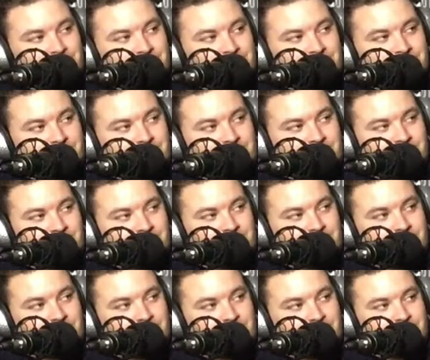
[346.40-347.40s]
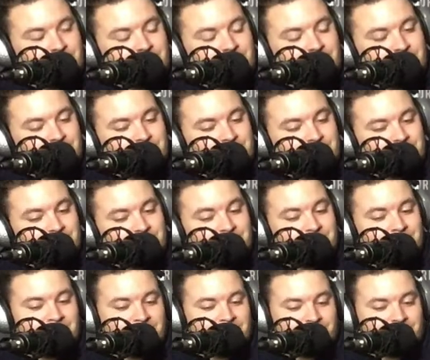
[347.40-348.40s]

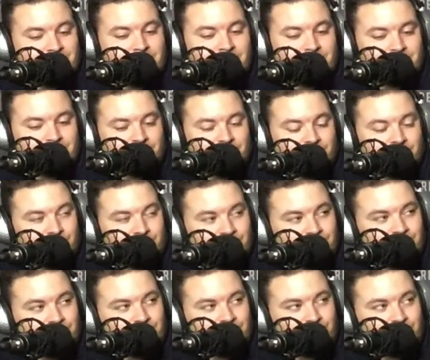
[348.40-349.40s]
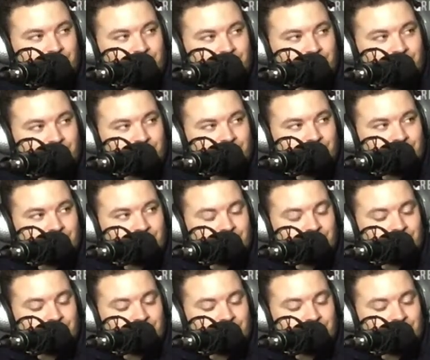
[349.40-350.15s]
(not speaking)